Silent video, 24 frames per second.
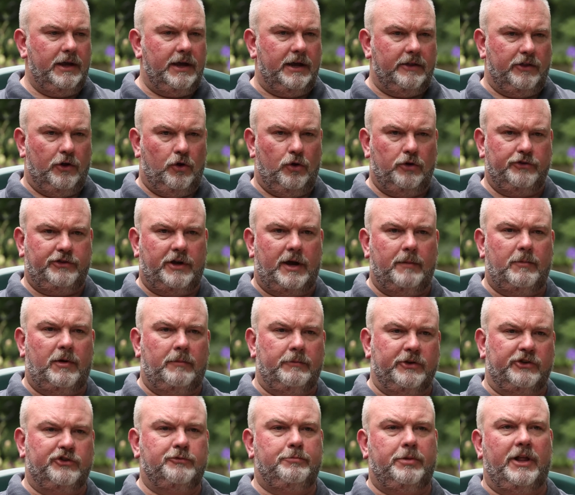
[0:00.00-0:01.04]
and the whole time
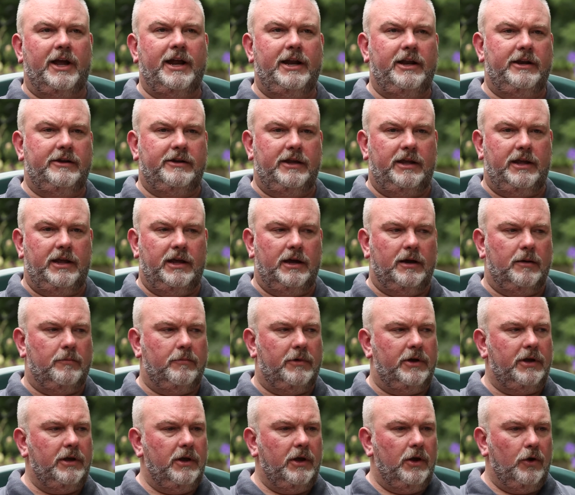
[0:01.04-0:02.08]
I'm explaining to
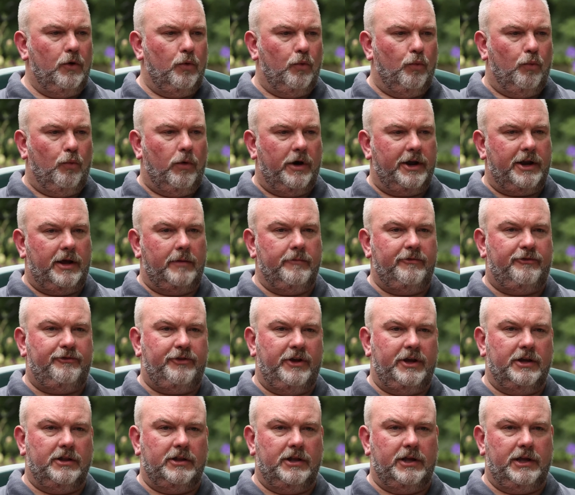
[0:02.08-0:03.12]
him what I'm
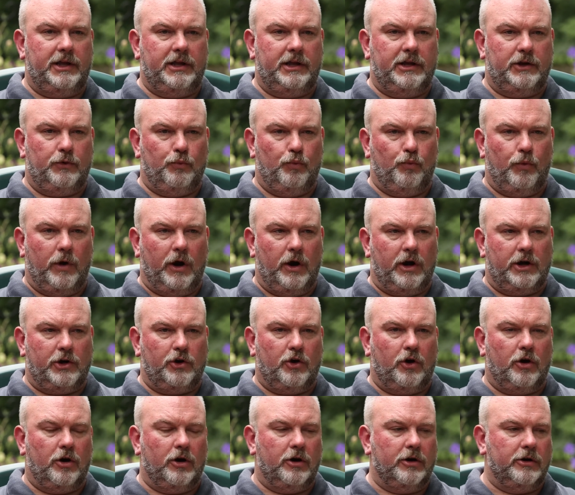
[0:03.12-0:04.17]
feeling and where it
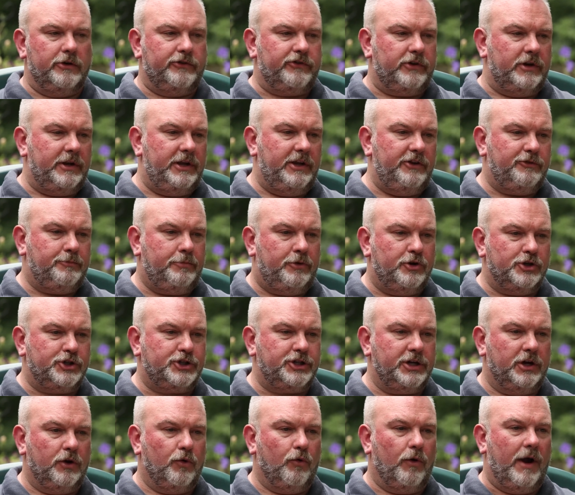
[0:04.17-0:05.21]
hurts, and he's
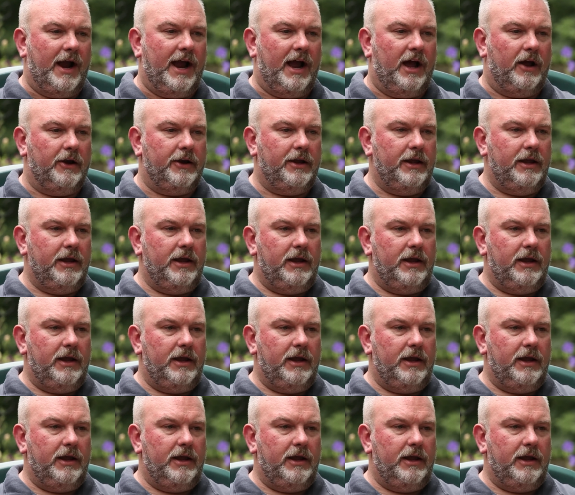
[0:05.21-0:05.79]
pushing around.